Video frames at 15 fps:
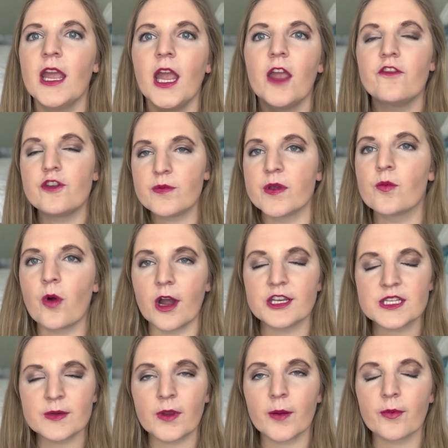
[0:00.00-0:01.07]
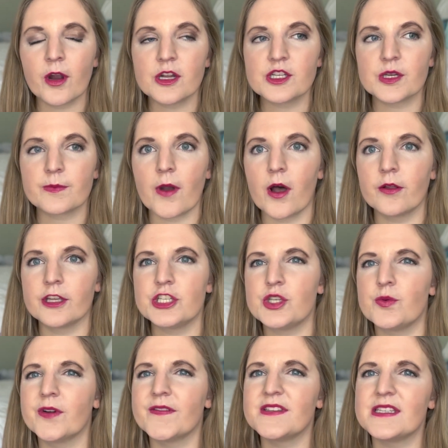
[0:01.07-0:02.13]
If you've been watching my project polish, you
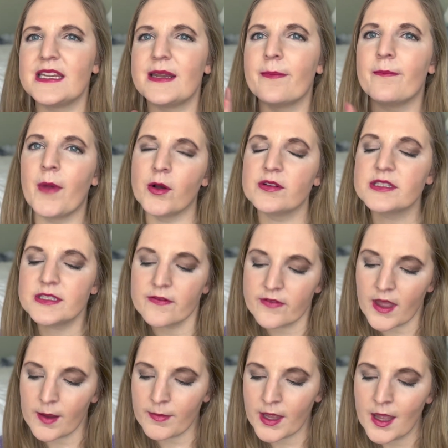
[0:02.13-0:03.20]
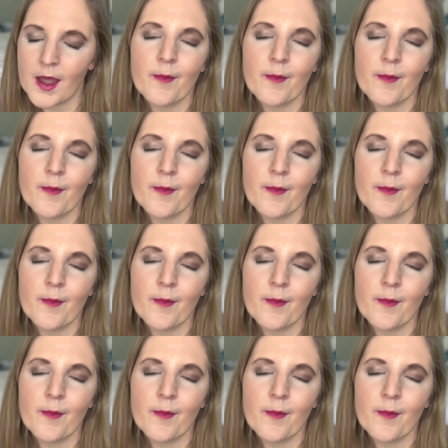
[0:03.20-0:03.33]
would have seen most of them,